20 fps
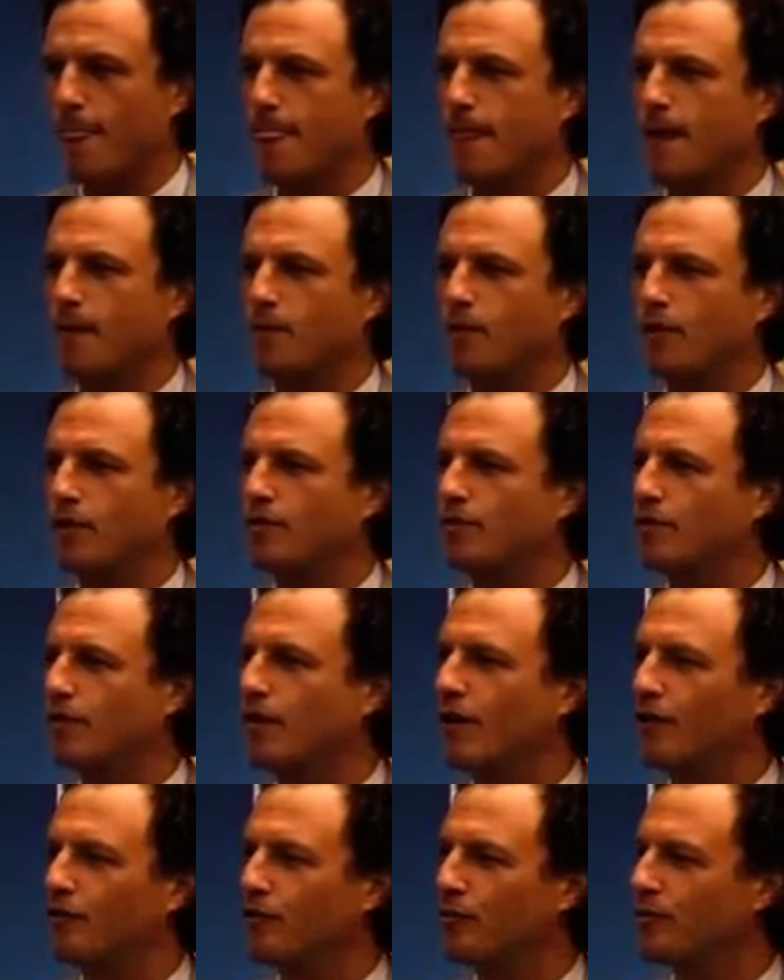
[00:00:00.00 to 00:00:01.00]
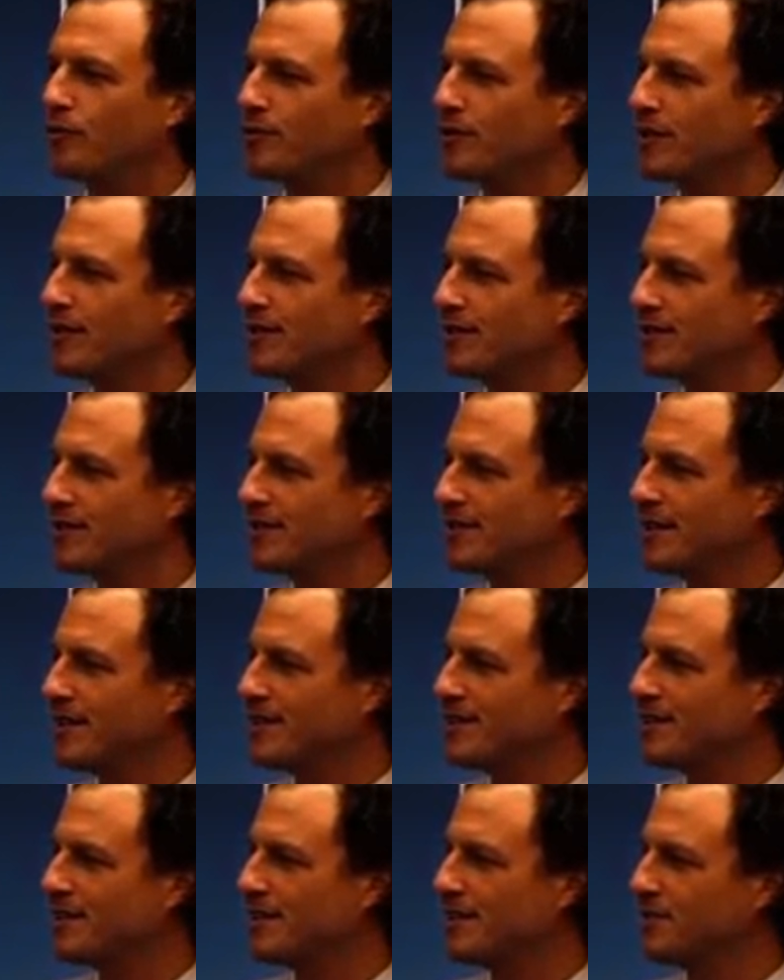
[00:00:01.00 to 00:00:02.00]
I'm looking for 100%
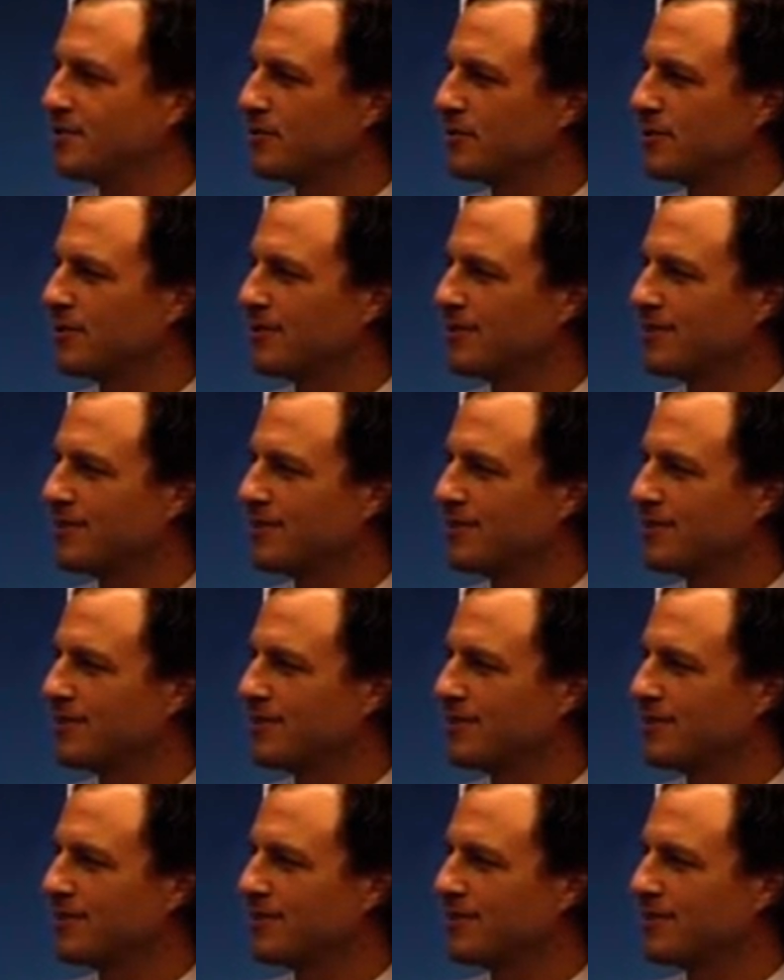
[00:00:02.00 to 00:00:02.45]
success on this one.